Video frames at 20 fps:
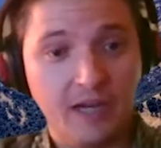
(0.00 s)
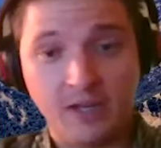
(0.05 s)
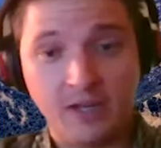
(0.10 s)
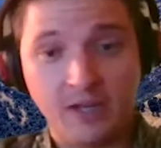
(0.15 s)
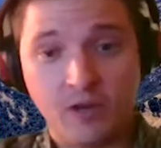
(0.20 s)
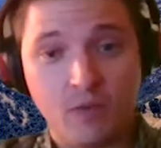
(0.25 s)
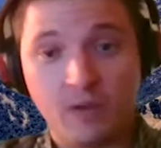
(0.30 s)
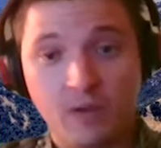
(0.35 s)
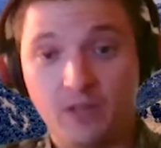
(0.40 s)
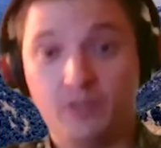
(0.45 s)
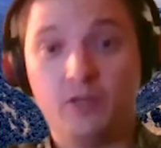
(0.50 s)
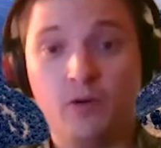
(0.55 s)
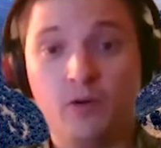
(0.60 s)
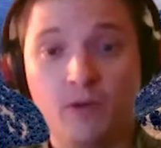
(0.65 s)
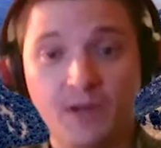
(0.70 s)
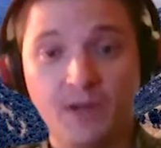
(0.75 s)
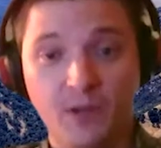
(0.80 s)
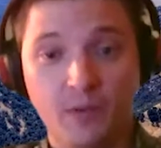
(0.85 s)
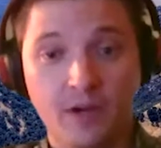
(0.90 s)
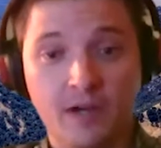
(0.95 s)
I don't want to go
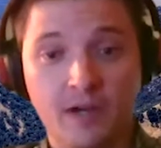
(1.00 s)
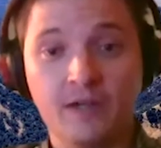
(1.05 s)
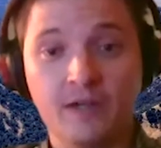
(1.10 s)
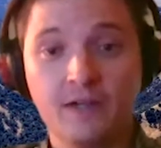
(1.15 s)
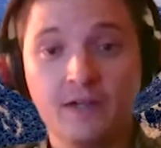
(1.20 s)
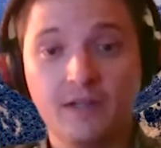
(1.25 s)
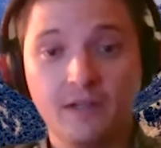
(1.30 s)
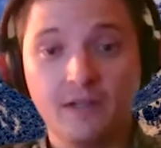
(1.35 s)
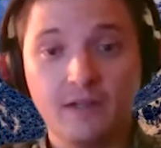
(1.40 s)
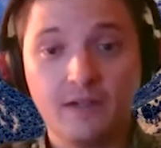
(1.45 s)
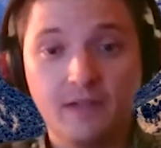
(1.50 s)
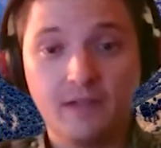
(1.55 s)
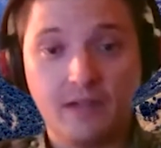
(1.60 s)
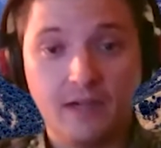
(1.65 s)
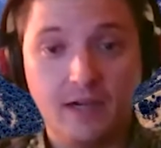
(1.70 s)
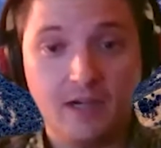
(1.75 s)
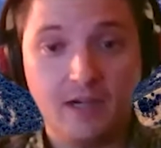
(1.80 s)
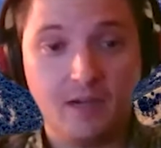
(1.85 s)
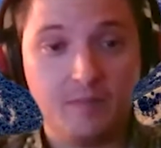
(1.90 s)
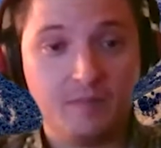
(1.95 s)
anywhere.
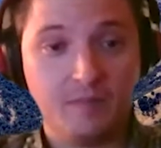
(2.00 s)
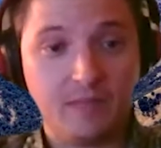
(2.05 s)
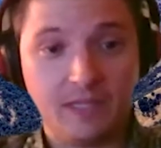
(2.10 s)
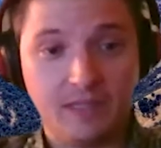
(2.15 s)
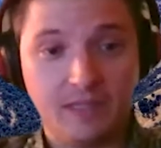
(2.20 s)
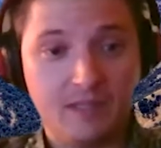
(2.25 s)
I'm